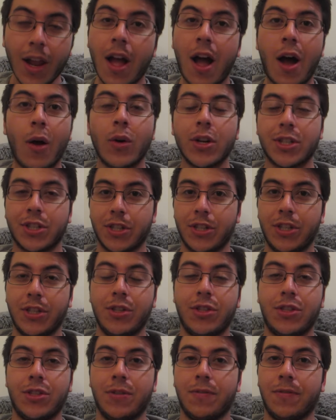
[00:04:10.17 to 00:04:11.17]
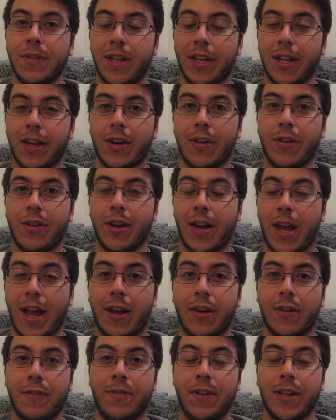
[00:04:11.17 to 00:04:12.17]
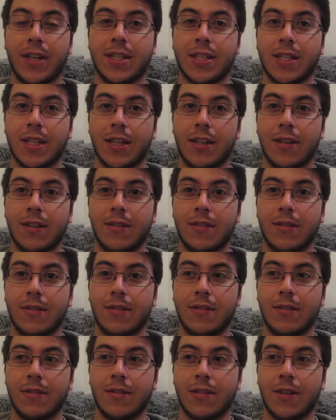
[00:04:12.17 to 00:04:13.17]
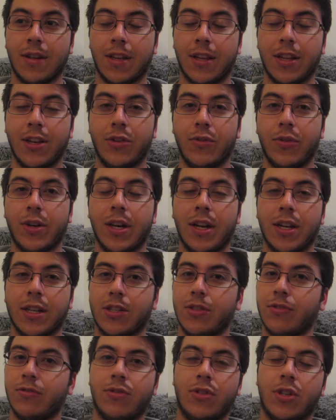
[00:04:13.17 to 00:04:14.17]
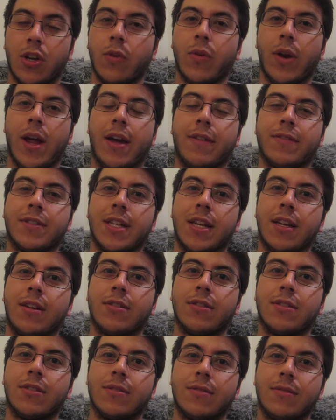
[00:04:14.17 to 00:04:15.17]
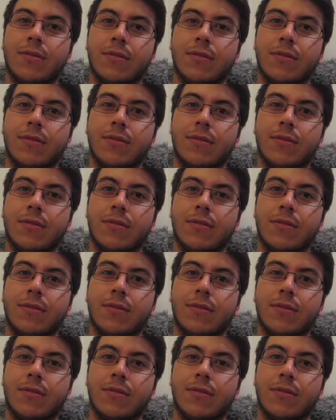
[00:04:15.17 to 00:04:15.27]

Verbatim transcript: I'll watch a YouTube video on how to fix it, and then you realise you don't have sound.